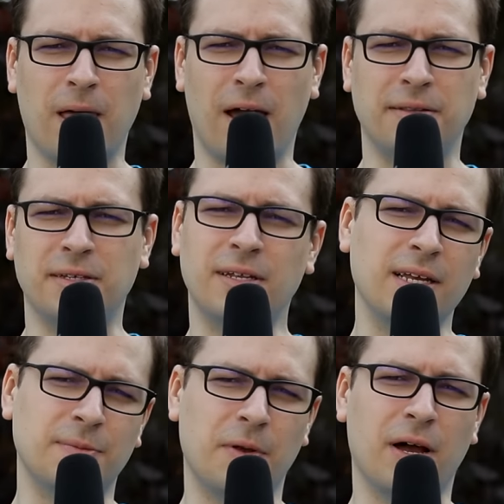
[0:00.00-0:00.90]
I didn't
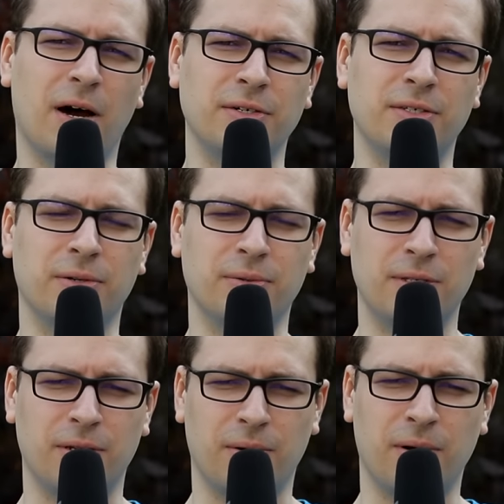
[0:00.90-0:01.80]
expect Hearthstone.
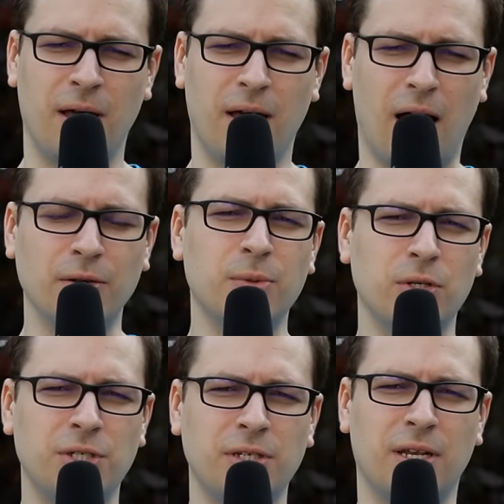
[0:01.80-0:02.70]
So I was
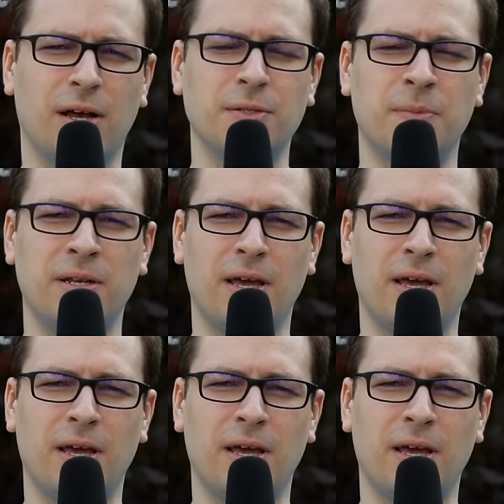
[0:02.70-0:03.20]
watching the announcement,